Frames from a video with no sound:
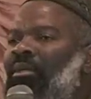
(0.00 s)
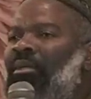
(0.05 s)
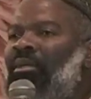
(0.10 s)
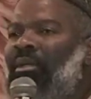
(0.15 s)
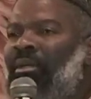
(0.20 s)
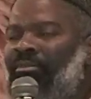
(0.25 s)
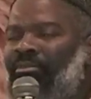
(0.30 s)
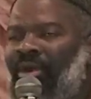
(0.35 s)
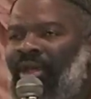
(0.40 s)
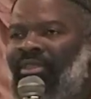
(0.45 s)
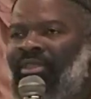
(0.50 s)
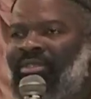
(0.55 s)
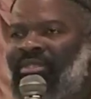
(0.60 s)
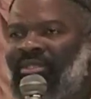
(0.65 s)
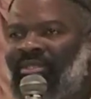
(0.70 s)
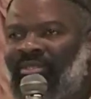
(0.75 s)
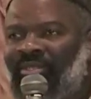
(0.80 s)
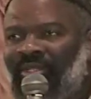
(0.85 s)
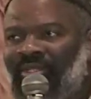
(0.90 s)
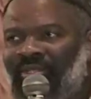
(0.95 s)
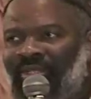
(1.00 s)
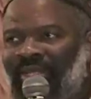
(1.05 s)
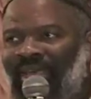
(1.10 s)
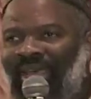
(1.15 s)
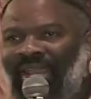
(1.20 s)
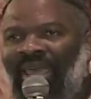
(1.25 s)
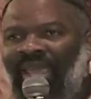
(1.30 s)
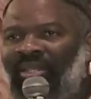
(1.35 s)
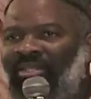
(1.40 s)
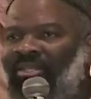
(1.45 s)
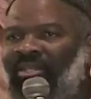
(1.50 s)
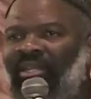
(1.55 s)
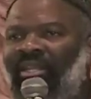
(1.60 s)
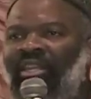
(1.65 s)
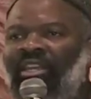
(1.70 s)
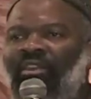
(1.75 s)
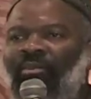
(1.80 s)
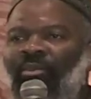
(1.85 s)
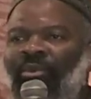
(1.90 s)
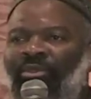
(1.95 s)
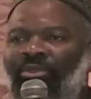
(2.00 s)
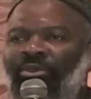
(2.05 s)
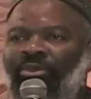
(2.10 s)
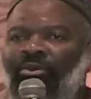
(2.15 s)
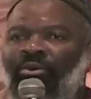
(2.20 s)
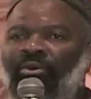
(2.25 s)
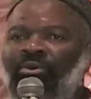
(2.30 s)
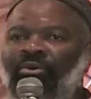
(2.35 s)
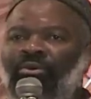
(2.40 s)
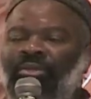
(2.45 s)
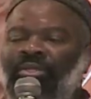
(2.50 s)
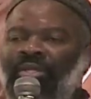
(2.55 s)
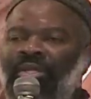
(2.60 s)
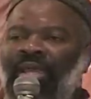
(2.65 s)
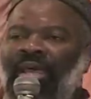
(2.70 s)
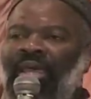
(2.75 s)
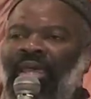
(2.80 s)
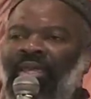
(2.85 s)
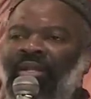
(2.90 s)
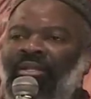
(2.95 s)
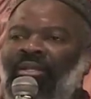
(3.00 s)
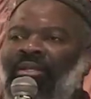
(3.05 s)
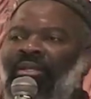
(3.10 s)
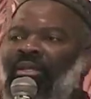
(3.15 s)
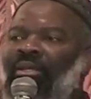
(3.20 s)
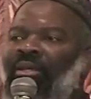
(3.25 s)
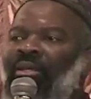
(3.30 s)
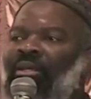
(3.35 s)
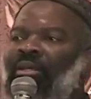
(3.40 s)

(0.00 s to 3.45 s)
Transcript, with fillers: Now, brothers and sisters, I'd like to leave with you tonight an